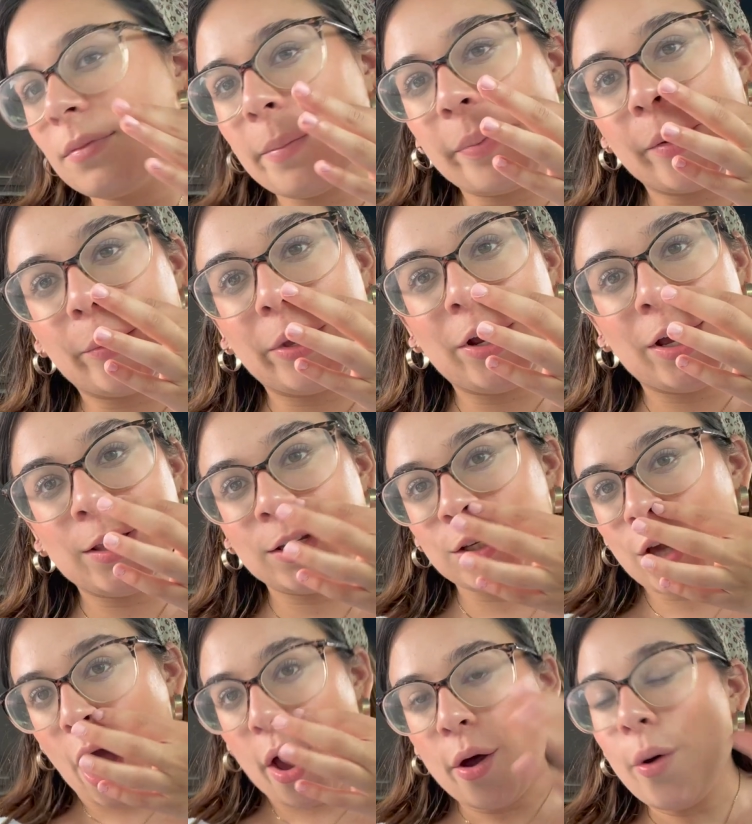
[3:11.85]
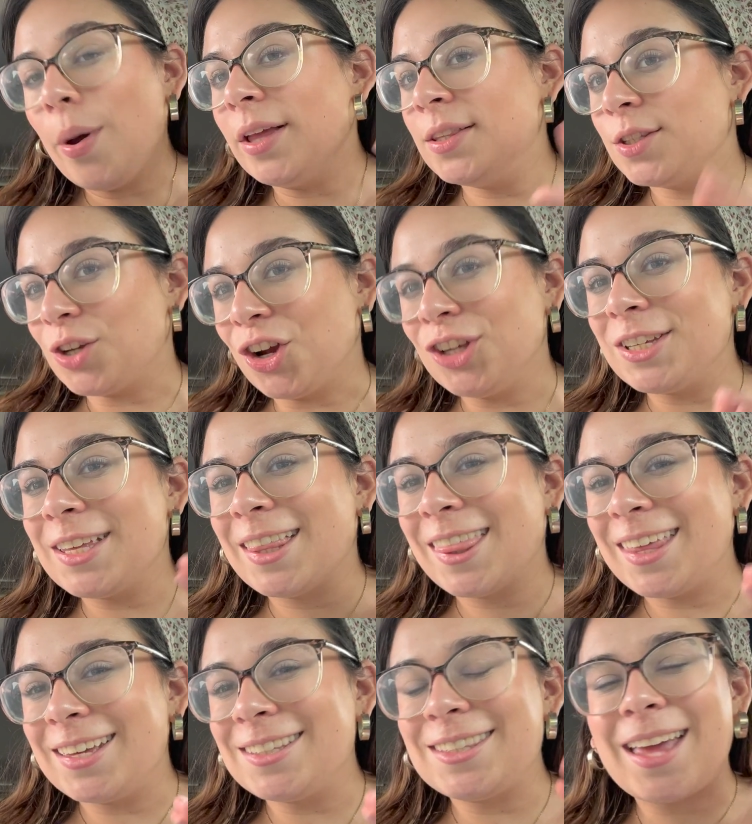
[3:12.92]
But we're gonna go and start
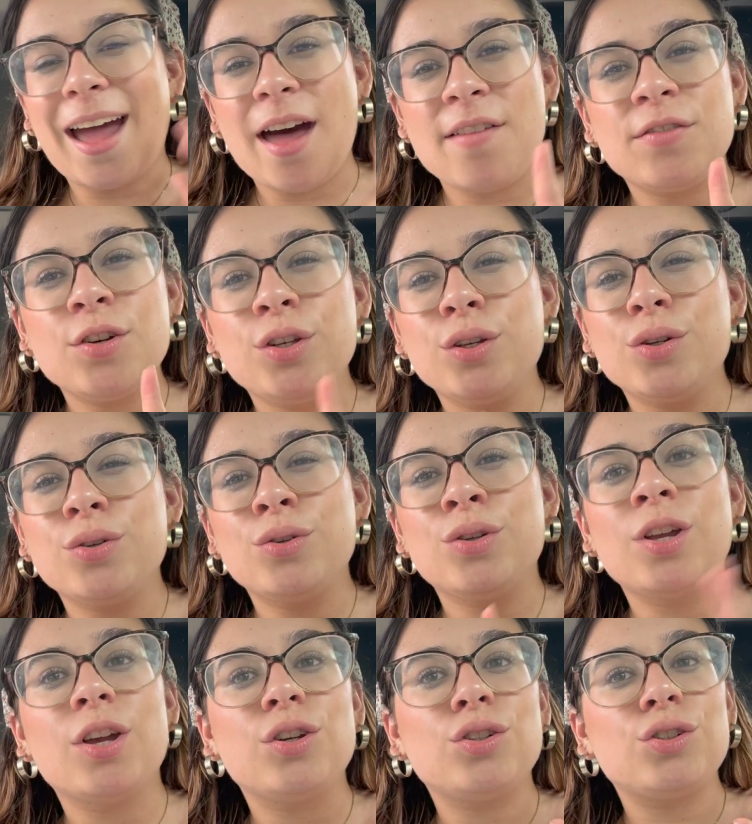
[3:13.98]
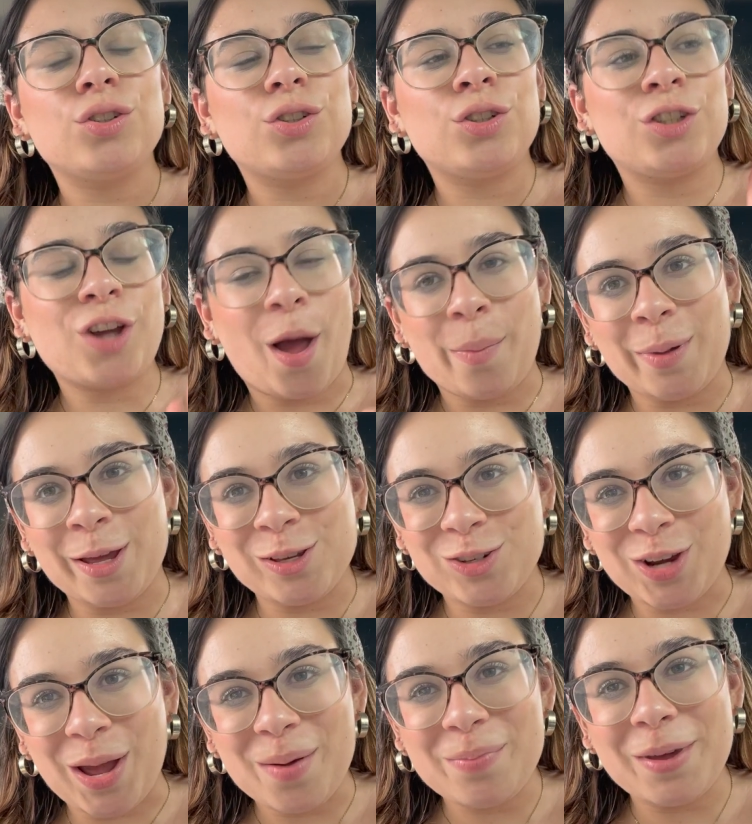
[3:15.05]
this afternoon shopping
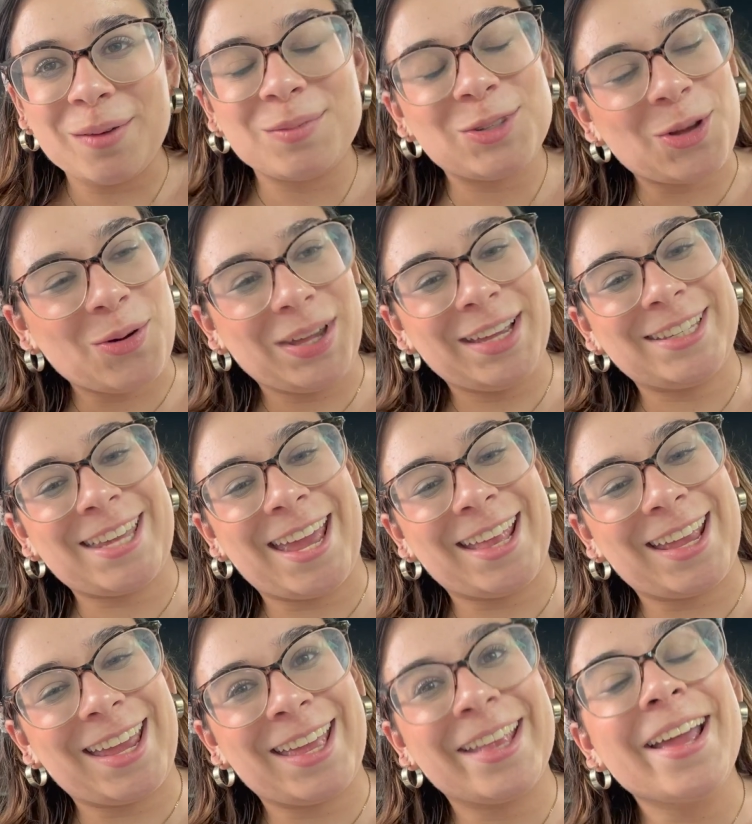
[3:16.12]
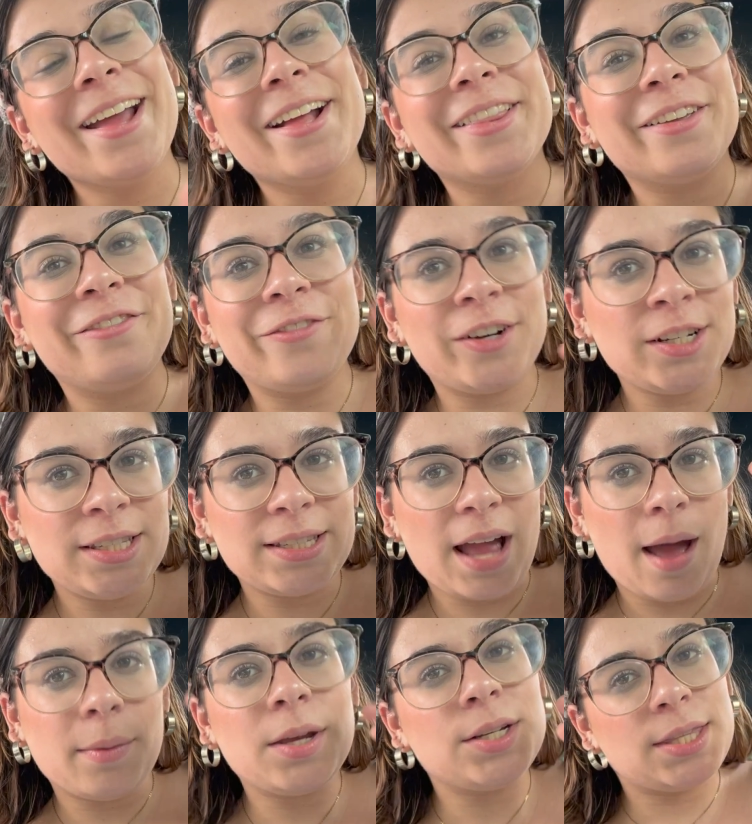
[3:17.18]
trip. I'm so excited. The first
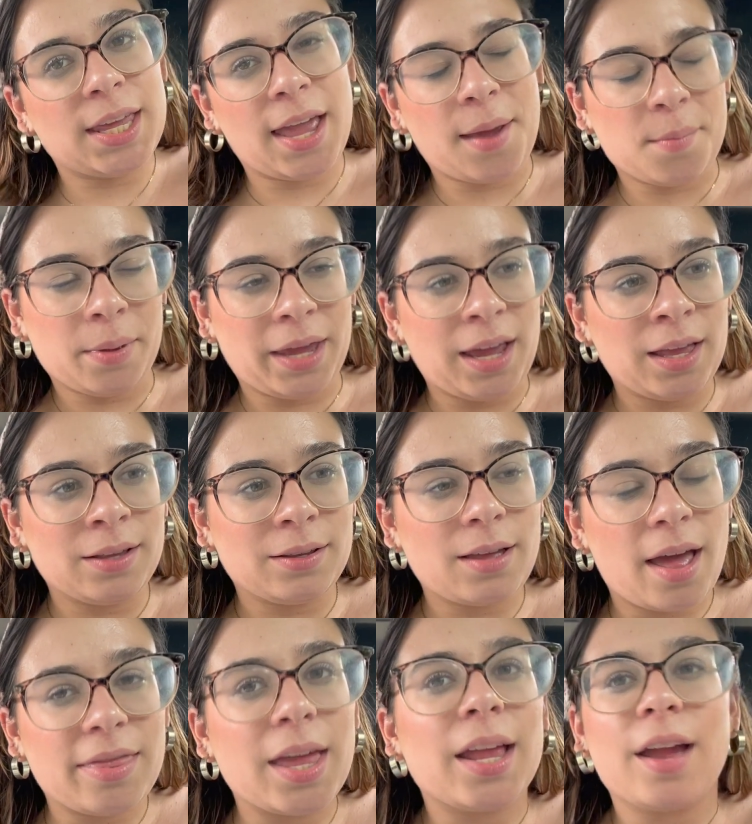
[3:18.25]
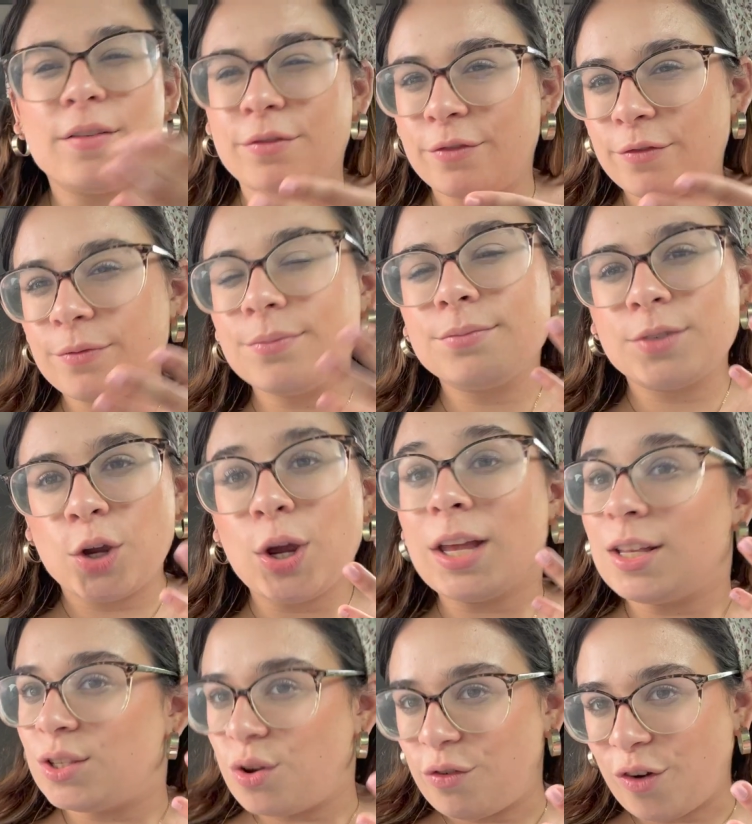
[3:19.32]
stop, here's the game plan that I've
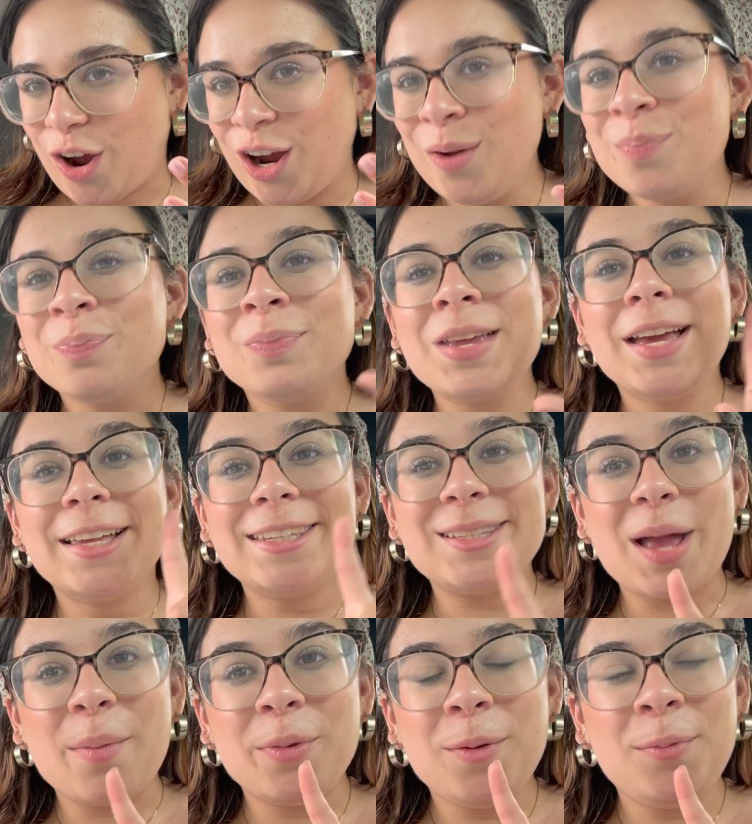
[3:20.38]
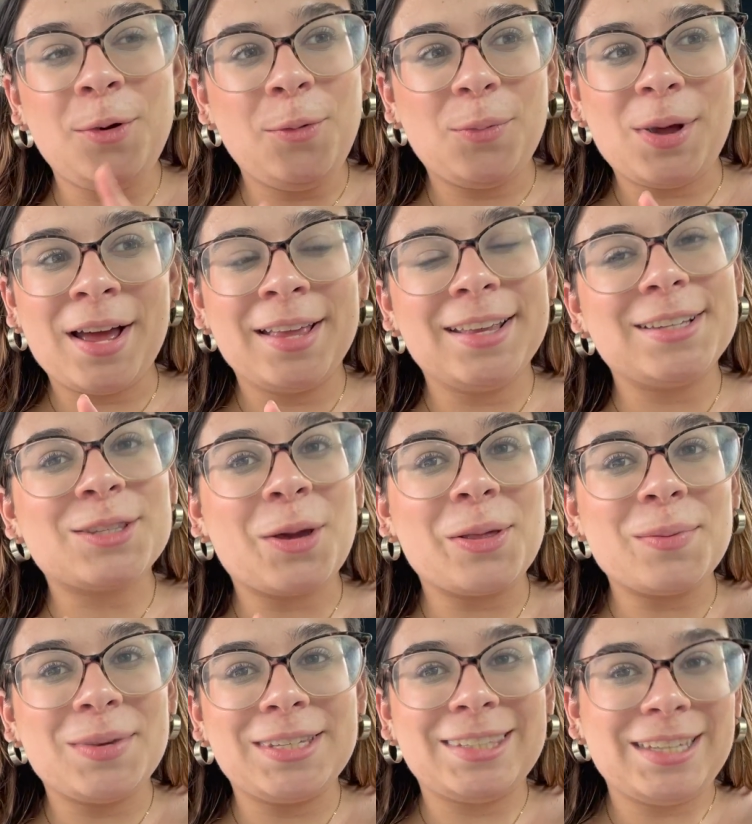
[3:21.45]
created so far. Stop number one is going
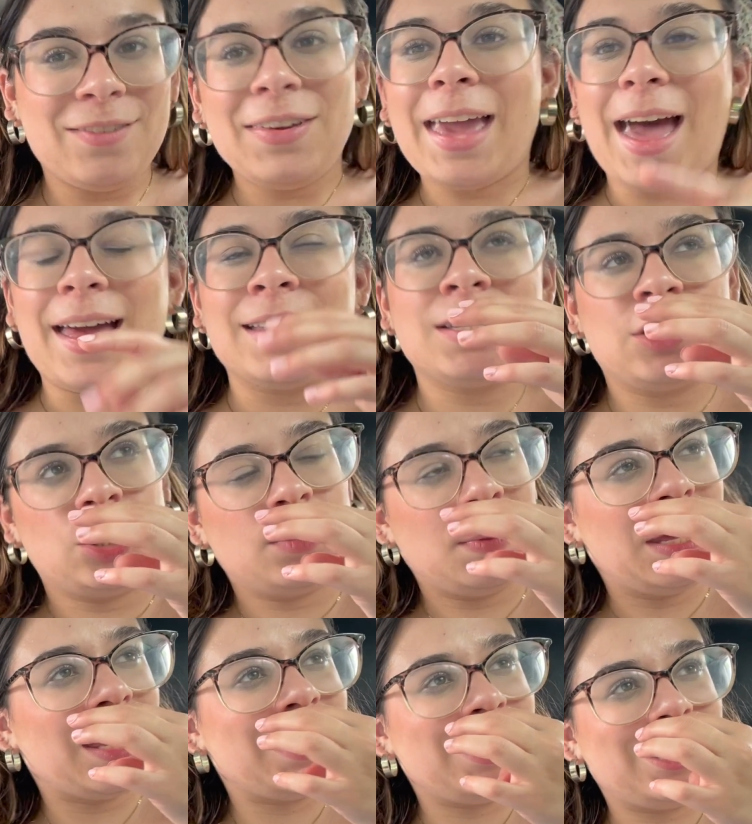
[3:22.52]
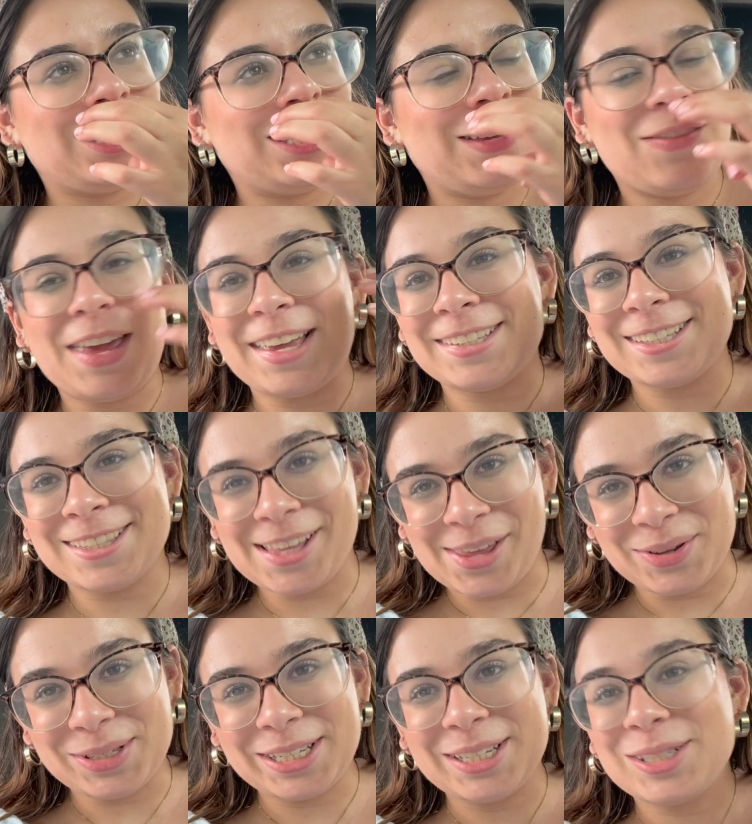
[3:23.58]
to be C V S just because C V S is the
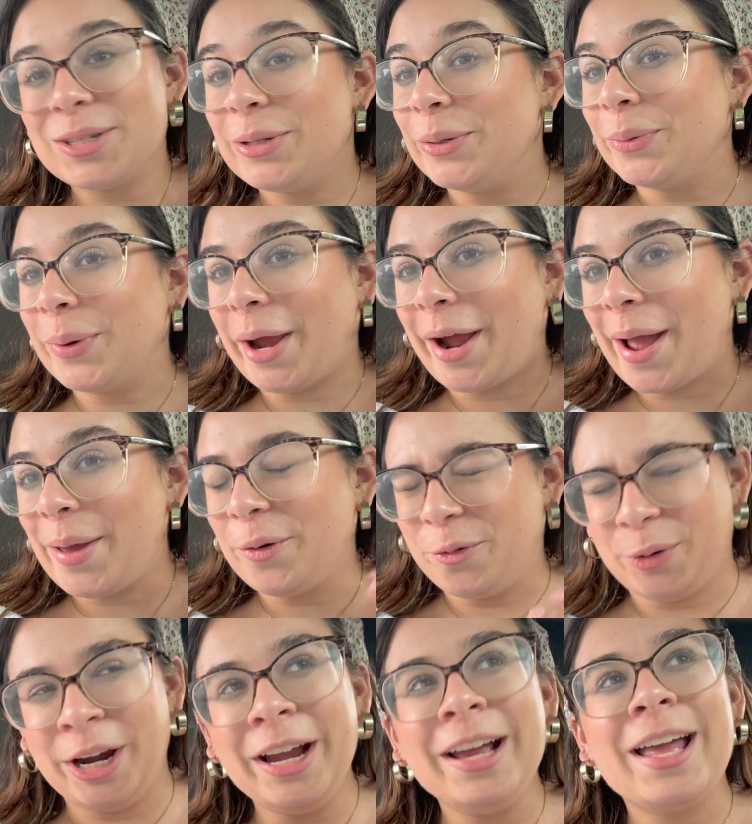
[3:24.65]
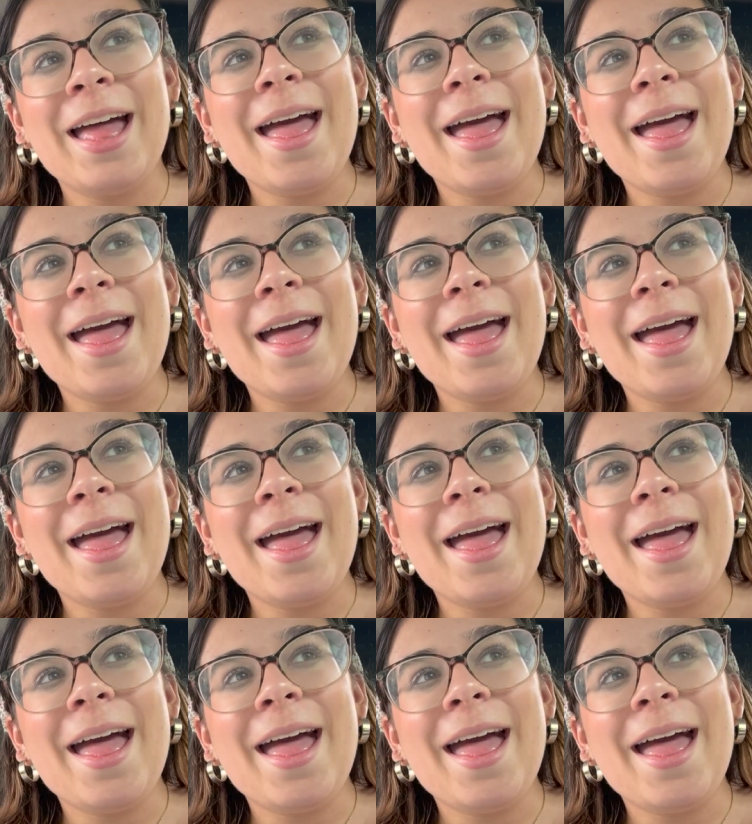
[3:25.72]
closest to where I work.